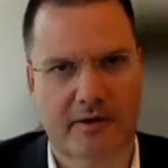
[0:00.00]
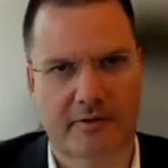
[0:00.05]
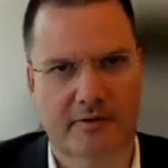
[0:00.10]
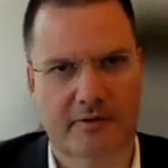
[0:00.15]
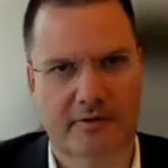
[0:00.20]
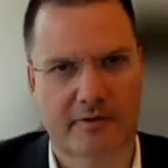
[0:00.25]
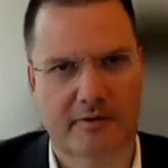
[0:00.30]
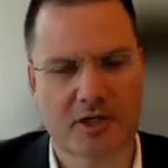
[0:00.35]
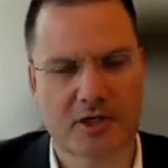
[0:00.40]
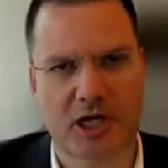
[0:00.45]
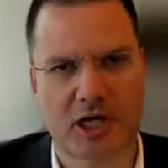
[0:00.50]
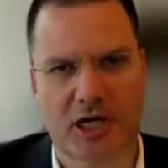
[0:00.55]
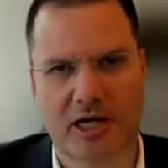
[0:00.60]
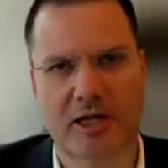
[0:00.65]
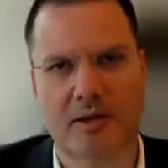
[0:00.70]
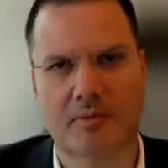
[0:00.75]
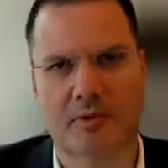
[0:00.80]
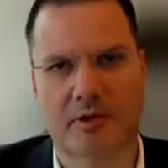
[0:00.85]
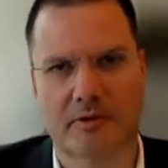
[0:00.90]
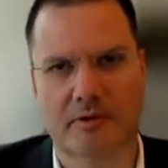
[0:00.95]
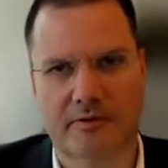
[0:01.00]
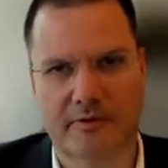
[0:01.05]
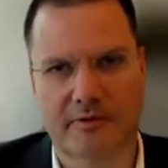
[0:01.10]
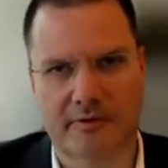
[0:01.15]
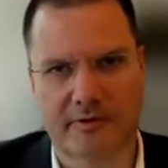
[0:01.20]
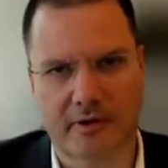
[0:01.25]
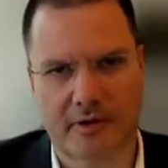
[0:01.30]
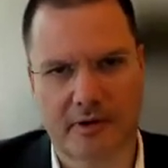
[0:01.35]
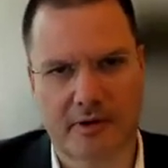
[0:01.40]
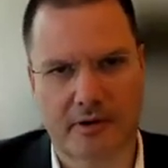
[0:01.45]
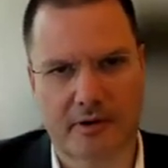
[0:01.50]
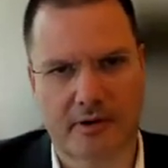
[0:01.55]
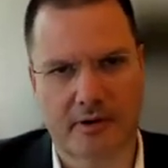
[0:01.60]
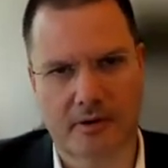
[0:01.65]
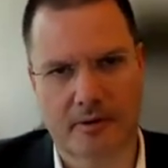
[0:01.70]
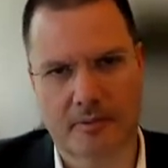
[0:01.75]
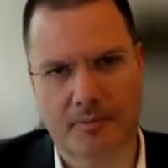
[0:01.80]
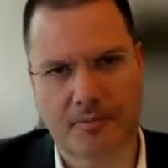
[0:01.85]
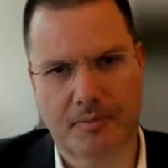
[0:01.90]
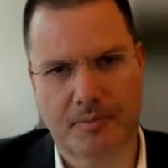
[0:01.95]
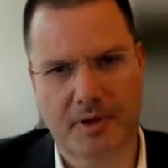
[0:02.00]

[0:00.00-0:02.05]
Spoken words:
such elements are